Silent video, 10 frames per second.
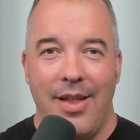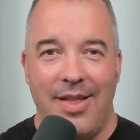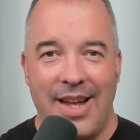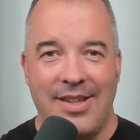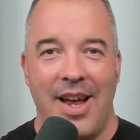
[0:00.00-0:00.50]

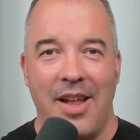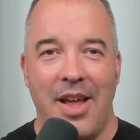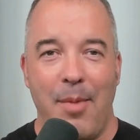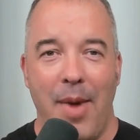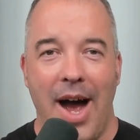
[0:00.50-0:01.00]
That's how
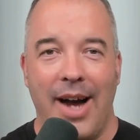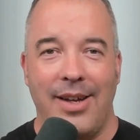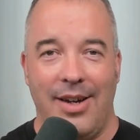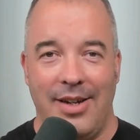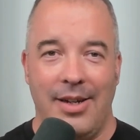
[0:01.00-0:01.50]
they
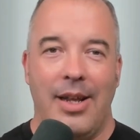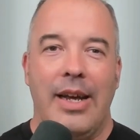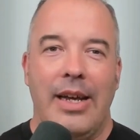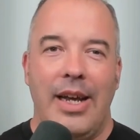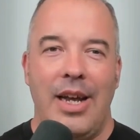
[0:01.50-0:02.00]
marketed it.
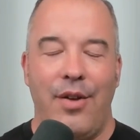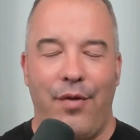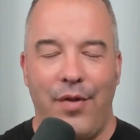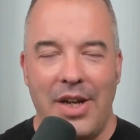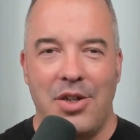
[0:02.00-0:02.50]
It
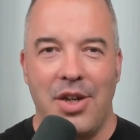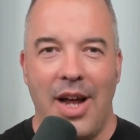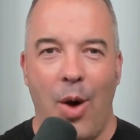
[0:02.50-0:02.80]
featured